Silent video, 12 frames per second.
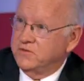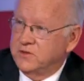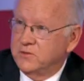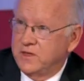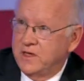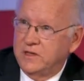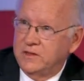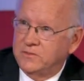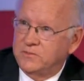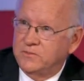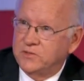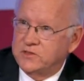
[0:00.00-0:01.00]
of you, and
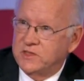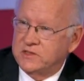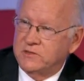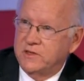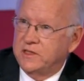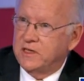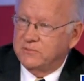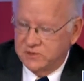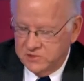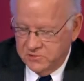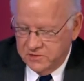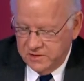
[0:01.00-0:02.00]
it presents a great
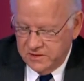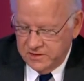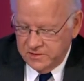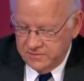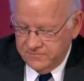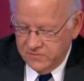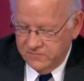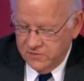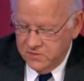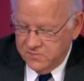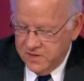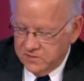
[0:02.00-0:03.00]
opportunity, I think.
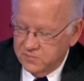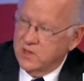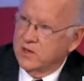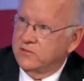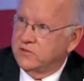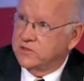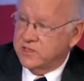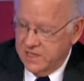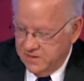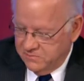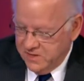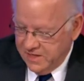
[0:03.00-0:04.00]
For the better part of this
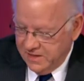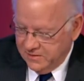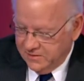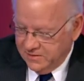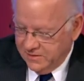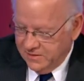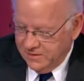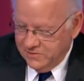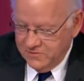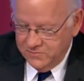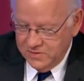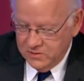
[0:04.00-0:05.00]
campaign,
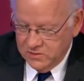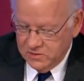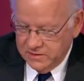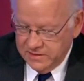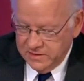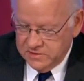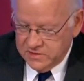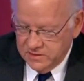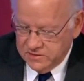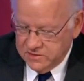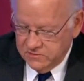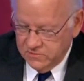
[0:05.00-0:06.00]
you've been hurling
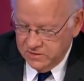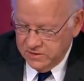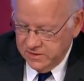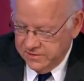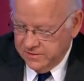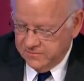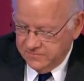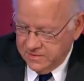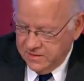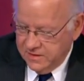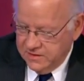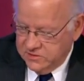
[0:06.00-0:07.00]
insults at one another.
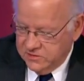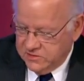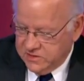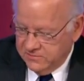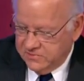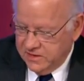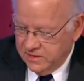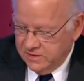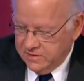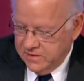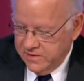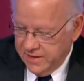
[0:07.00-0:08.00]
Is there
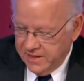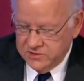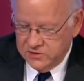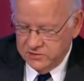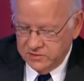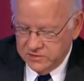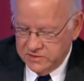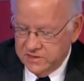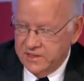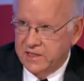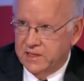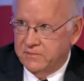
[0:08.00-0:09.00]
something nice you can
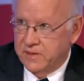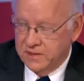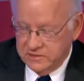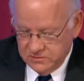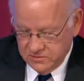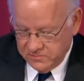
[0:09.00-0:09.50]
say about